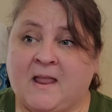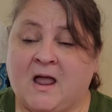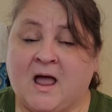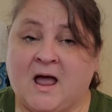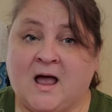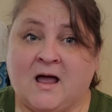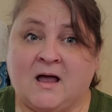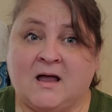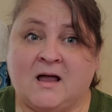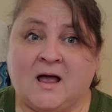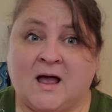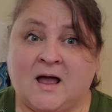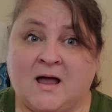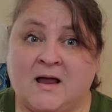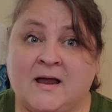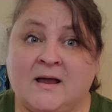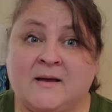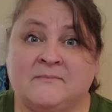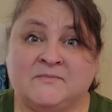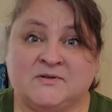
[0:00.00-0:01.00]
I, I
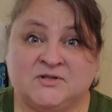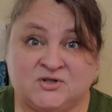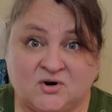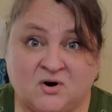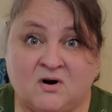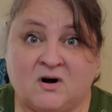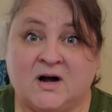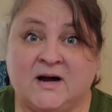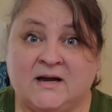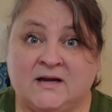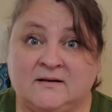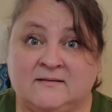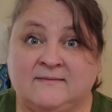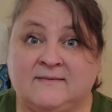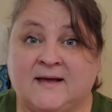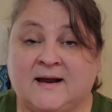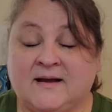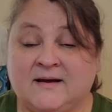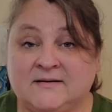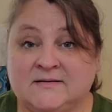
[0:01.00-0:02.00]
am sorry
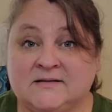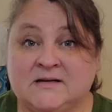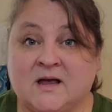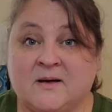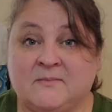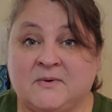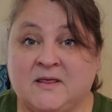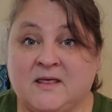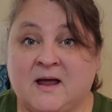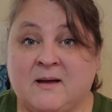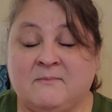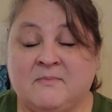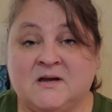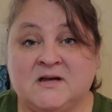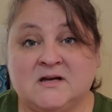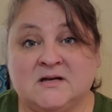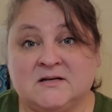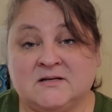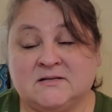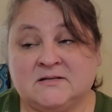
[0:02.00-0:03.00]
that it's come to that
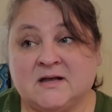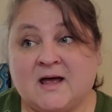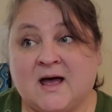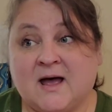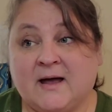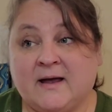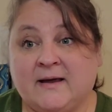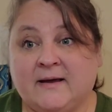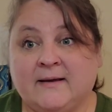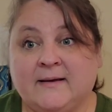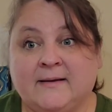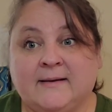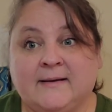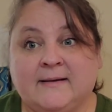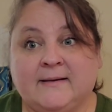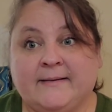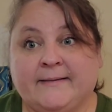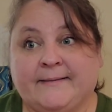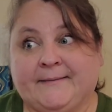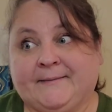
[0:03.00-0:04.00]
because I,
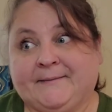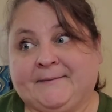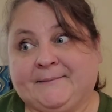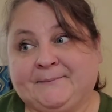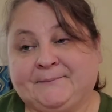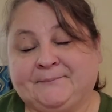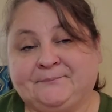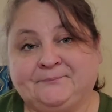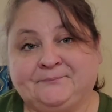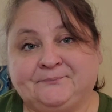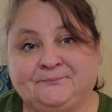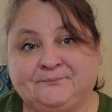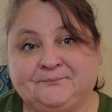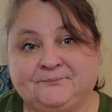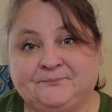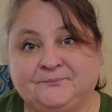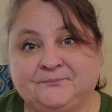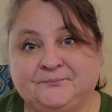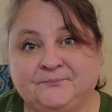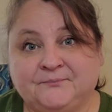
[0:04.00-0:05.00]
um,
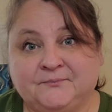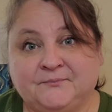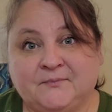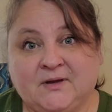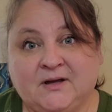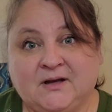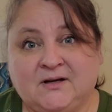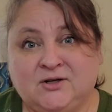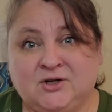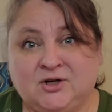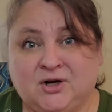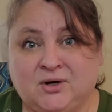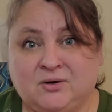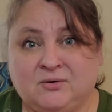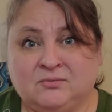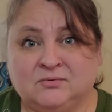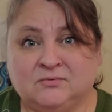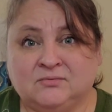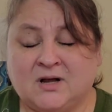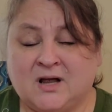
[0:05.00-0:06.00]
you
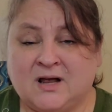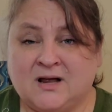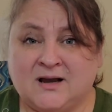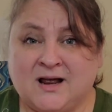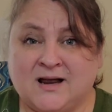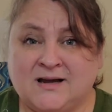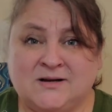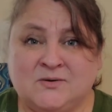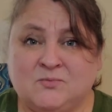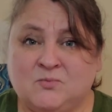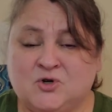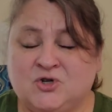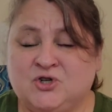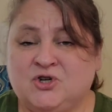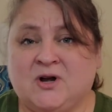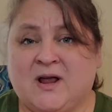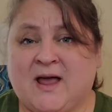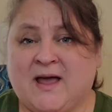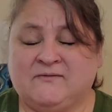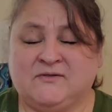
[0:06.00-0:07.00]
know, I, I didn't want
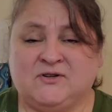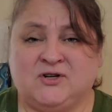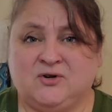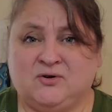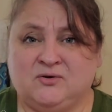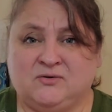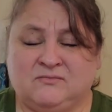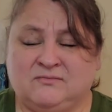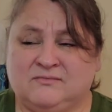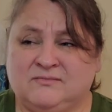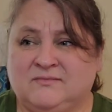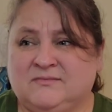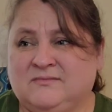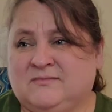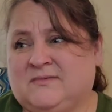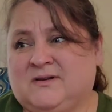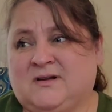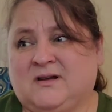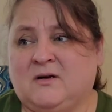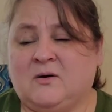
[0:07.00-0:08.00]
you to have to do,
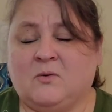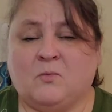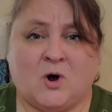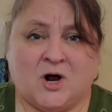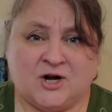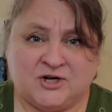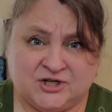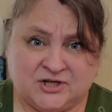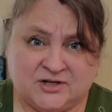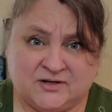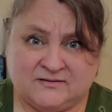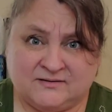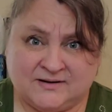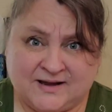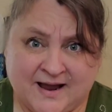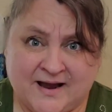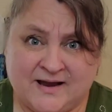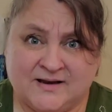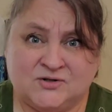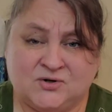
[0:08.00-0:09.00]
watch
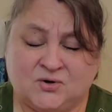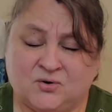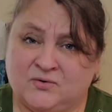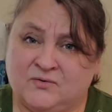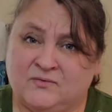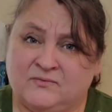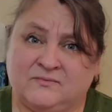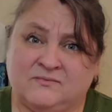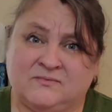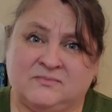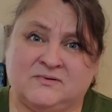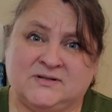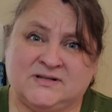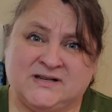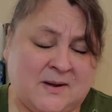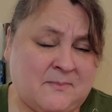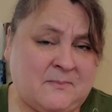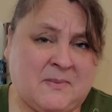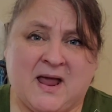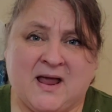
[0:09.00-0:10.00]
ads or
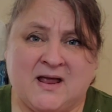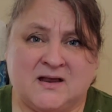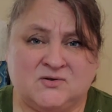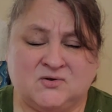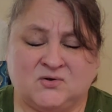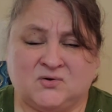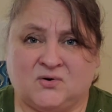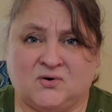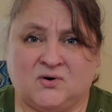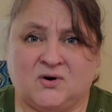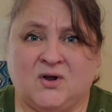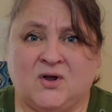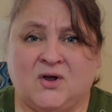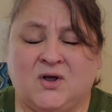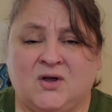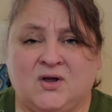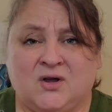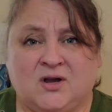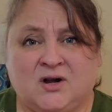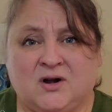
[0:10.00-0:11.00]
skip ads or,
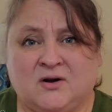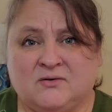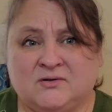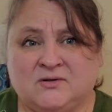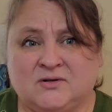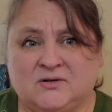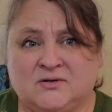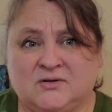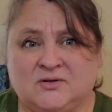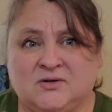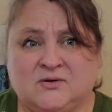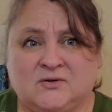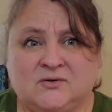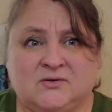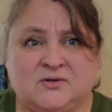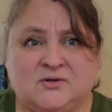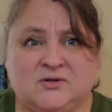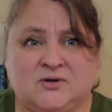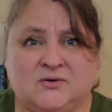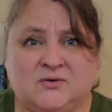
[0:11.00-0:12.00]
you know, to, to,
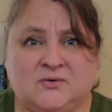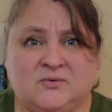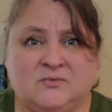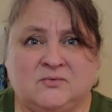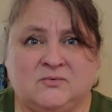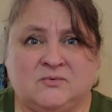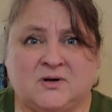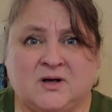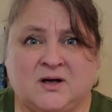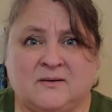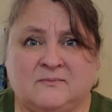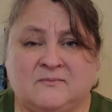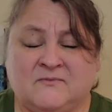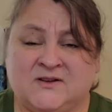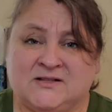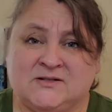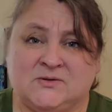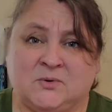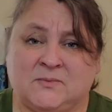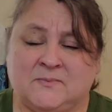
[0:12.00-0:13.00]
to um,
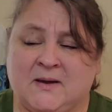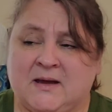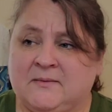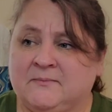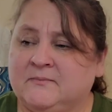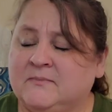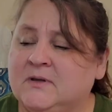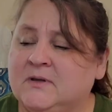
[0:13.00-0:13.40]
visit with me.